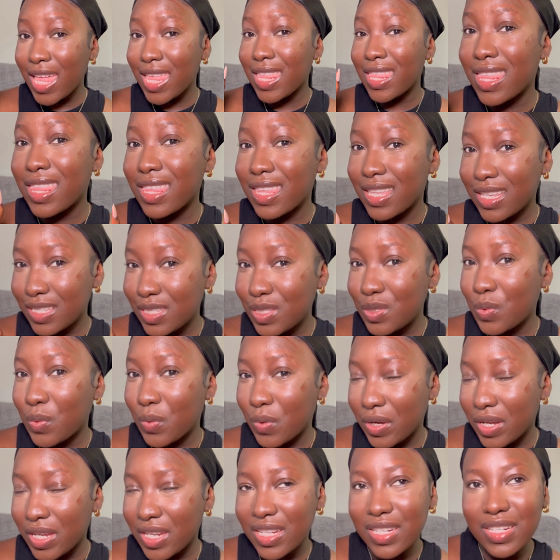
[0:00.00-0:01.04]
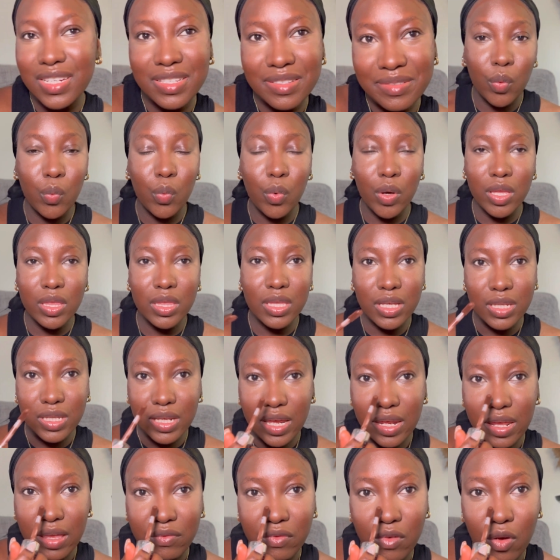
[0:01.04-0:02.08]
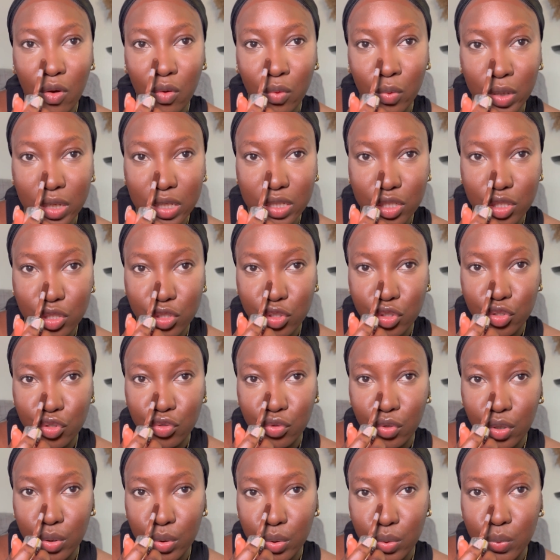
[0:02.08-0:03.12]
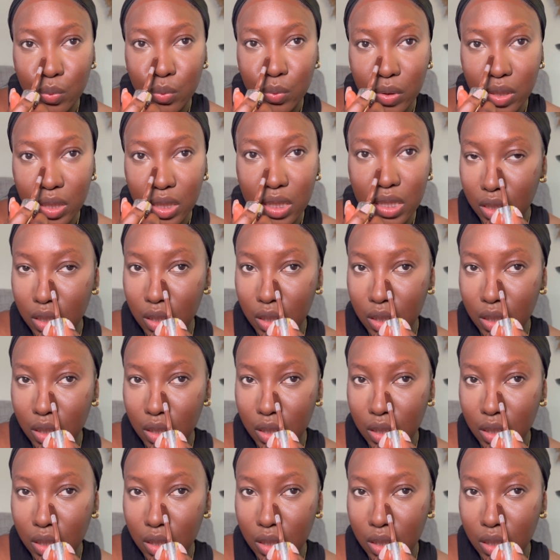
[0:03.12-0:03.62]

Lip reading: This one thing that I've always struggled with,